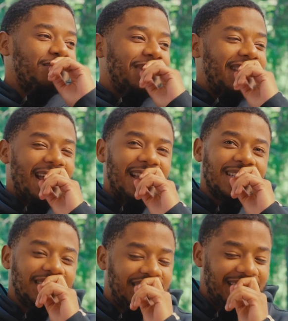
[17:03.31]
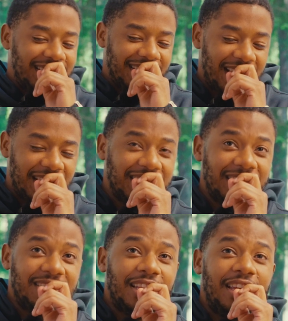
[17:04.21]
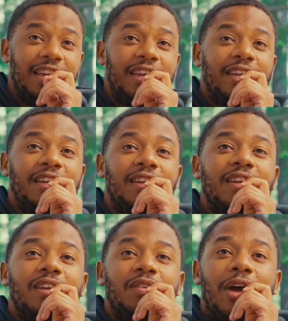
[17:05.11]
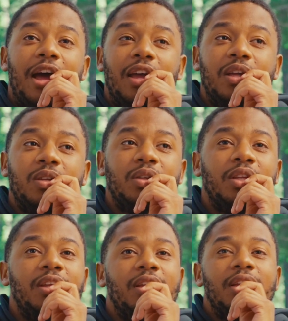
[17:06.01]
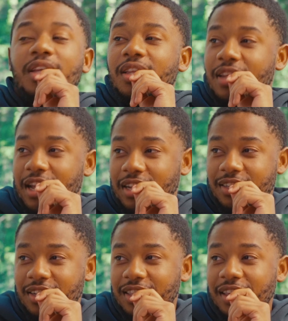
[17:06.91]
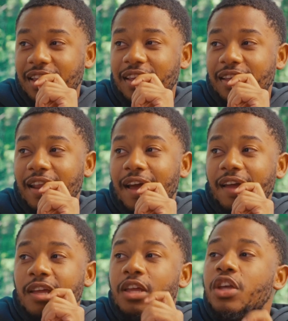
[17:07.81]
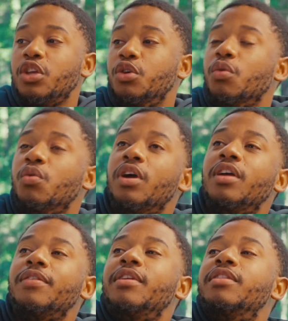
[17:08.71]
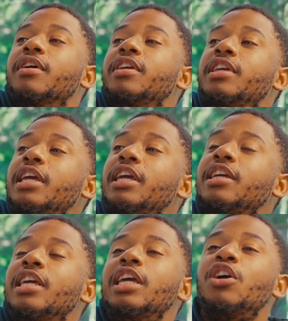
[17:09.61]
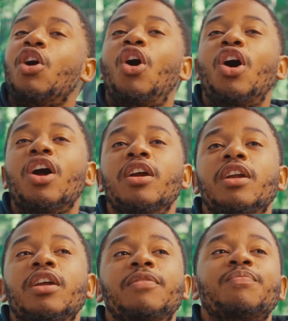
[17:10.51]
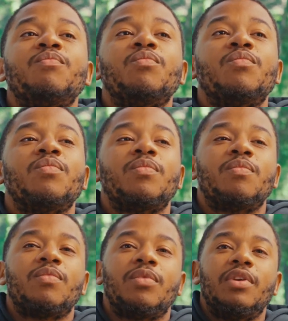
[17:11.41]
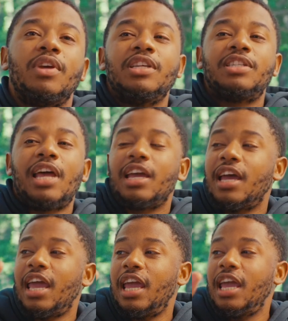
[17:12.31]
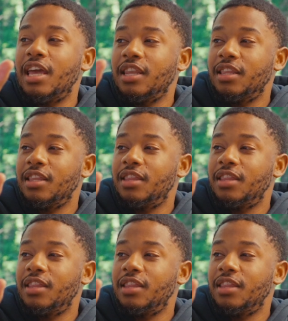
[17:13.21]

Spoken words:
That's the thing, right? That's the thing. Like the yee key card is like a hand